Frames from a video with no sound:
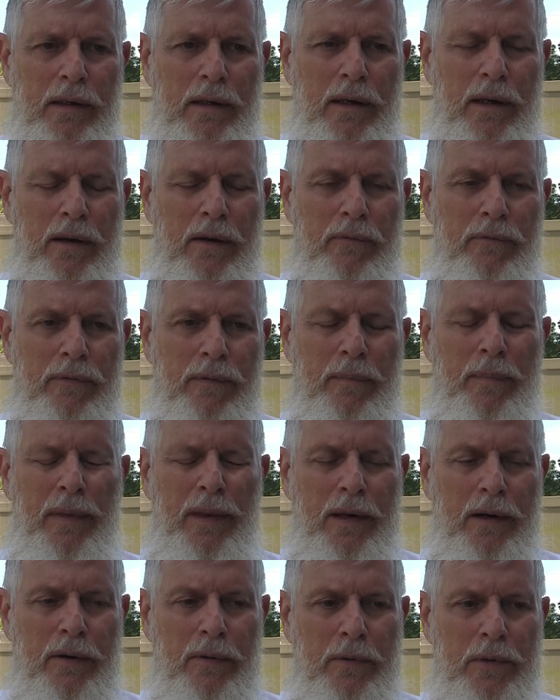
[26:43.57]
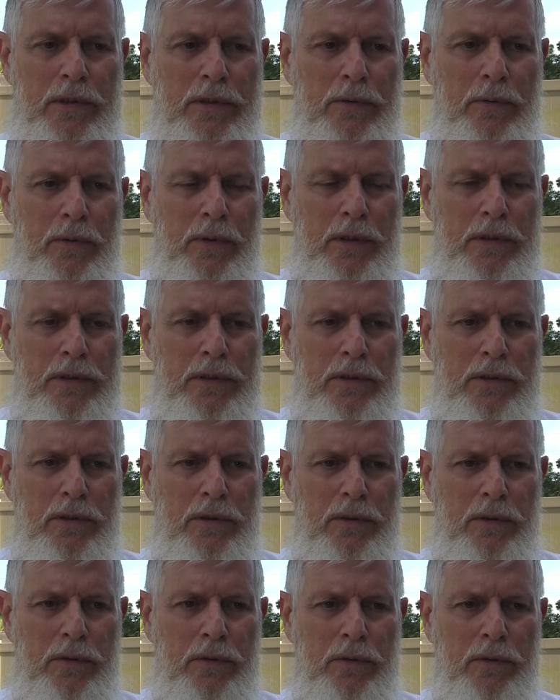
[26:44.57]
And then from there we switched
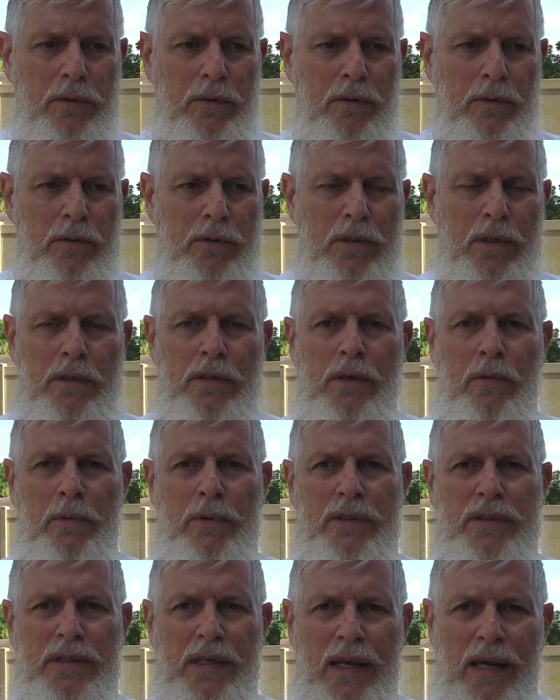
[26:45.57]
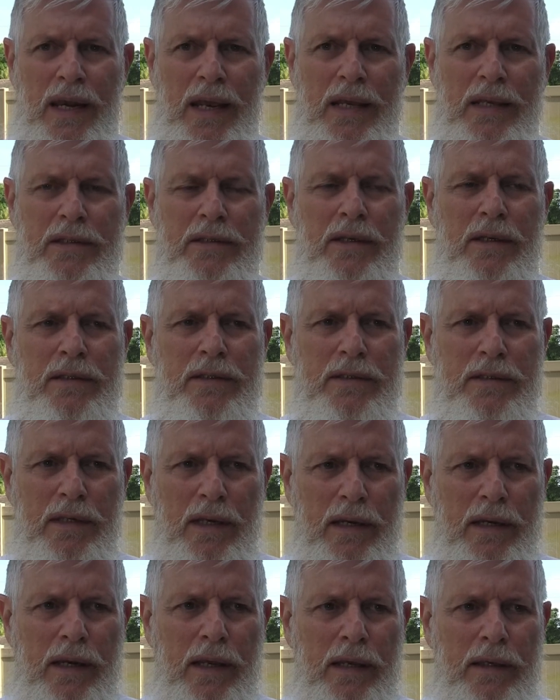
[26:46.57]
to, it was St. Anne's on
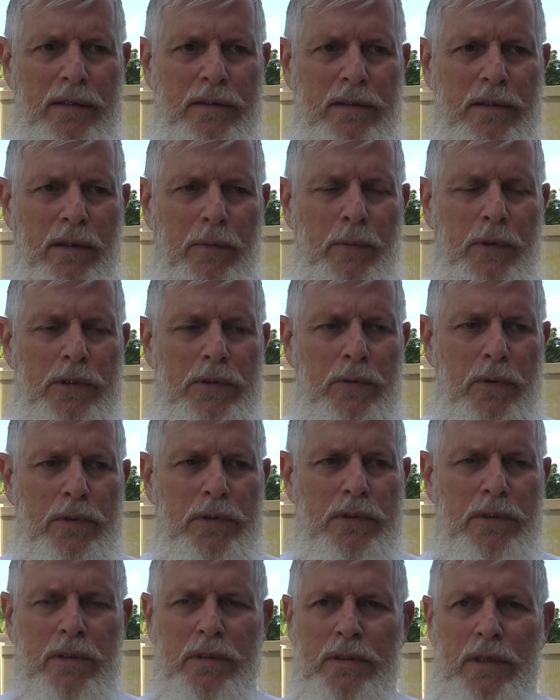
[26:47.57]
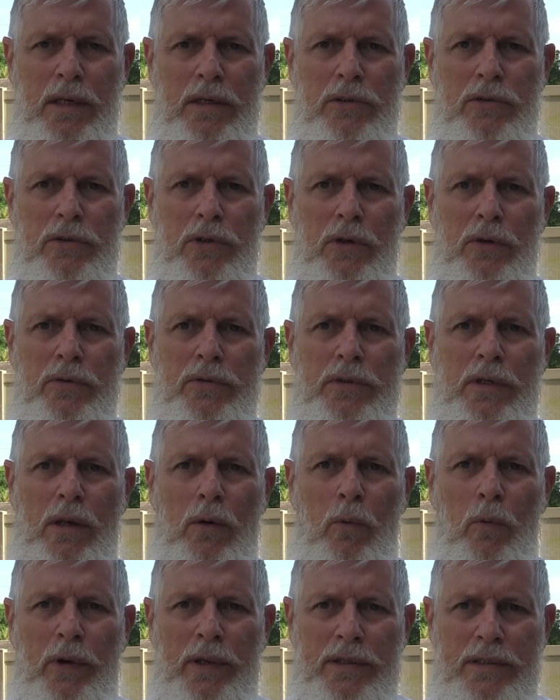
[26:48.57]
Sundays, and then we switched to St. Joe's
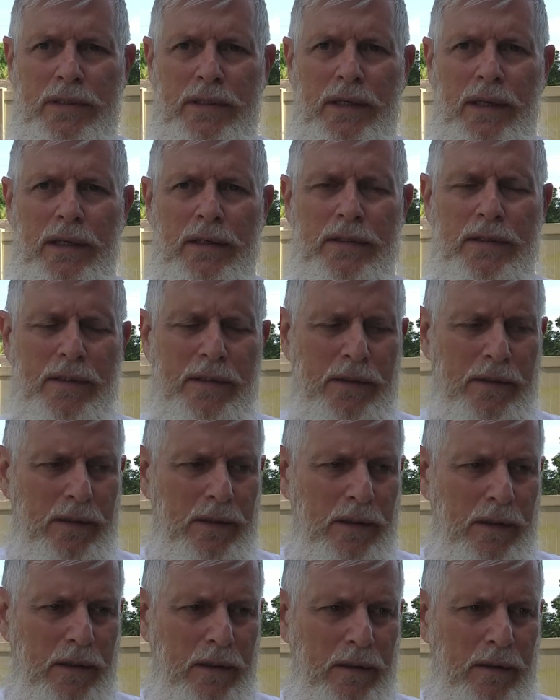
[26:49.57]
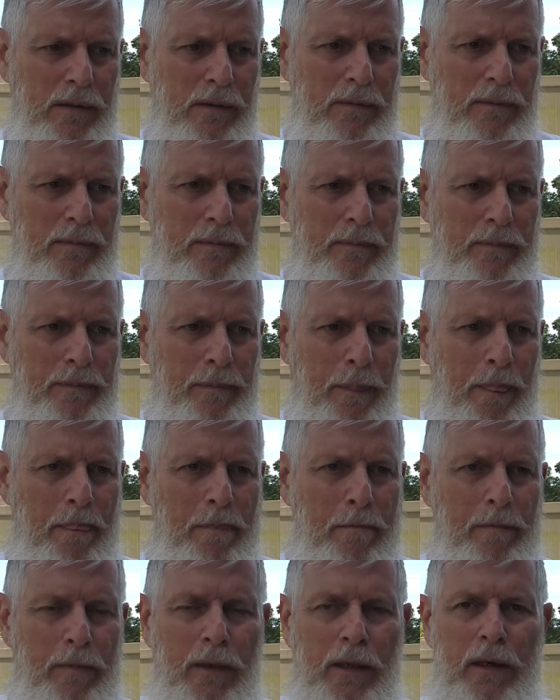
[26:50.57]
on Wednesdays.
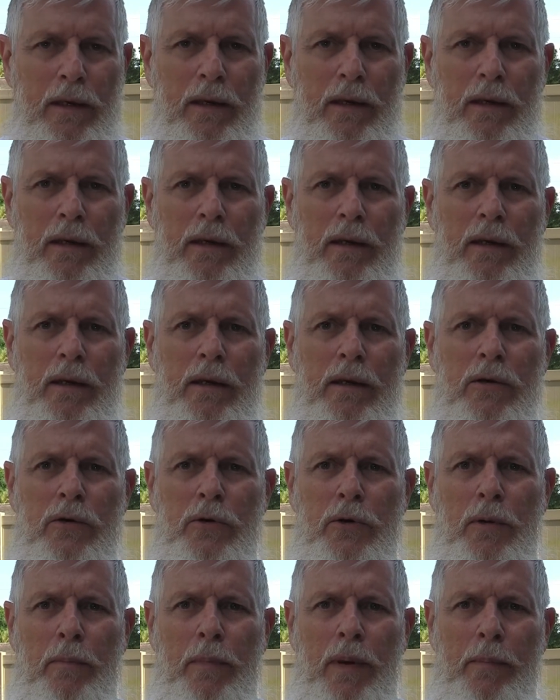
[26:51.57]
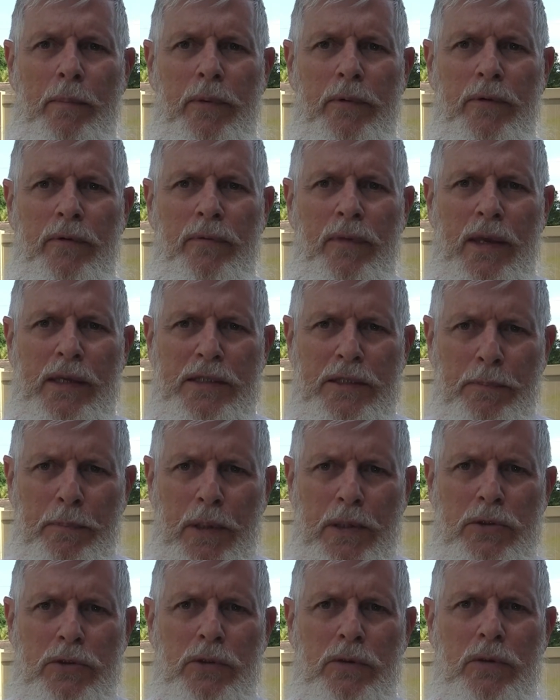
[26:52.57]
And you're a member of that
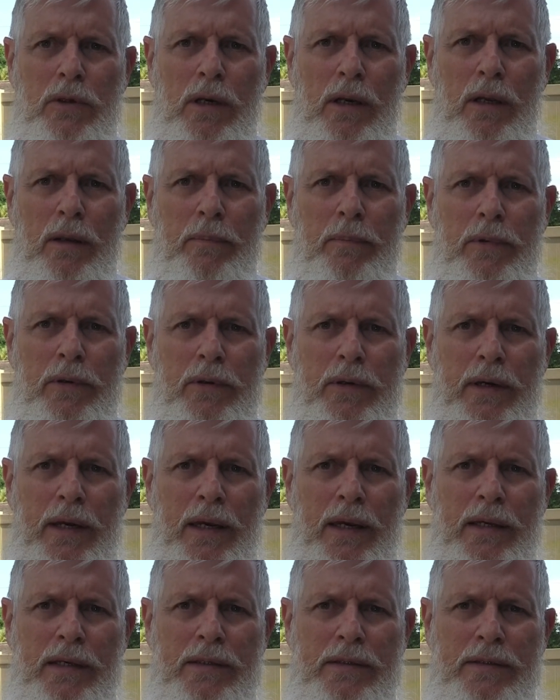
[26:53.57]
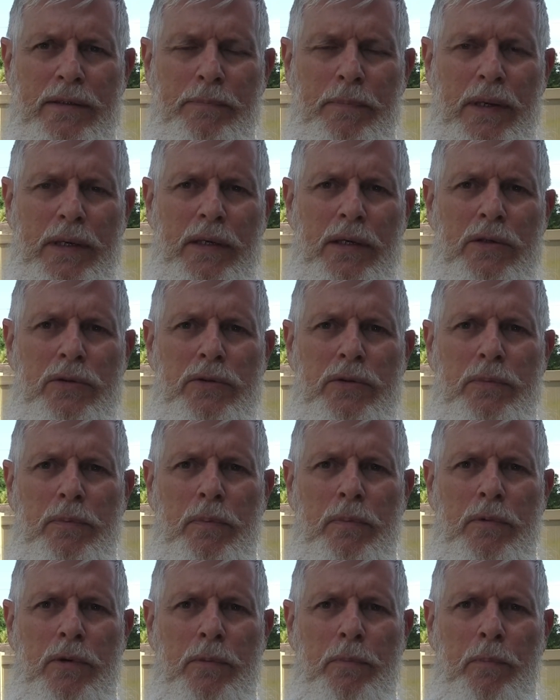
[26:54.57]
special club, you guys, because
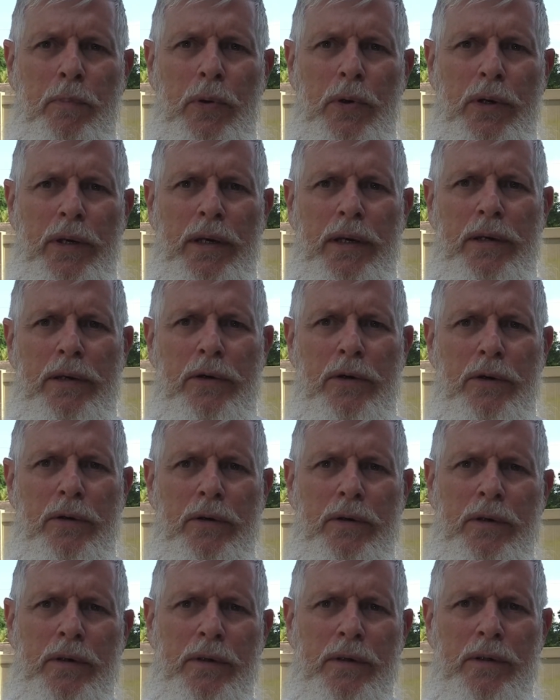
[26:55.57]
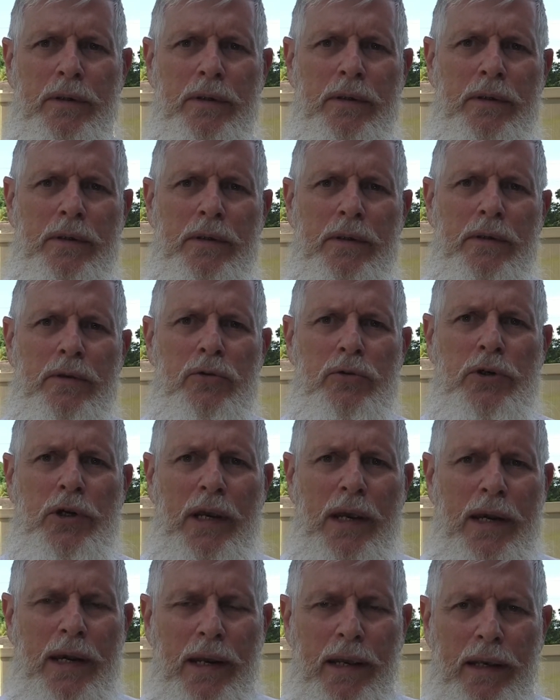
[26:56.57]
you put in your
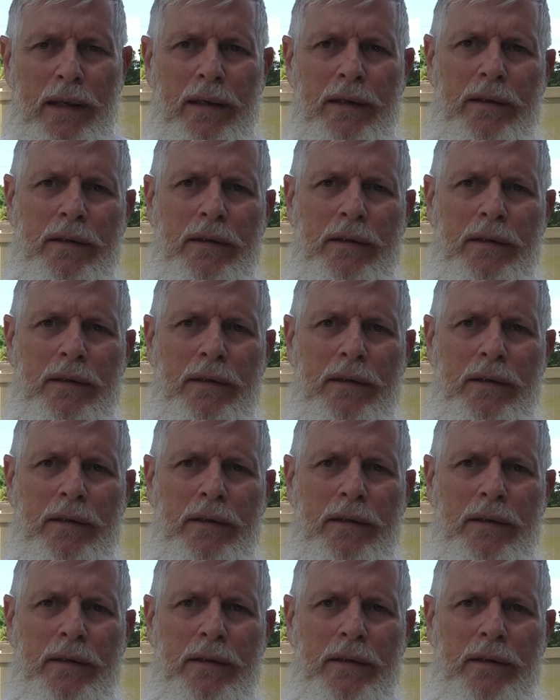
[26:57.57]
training.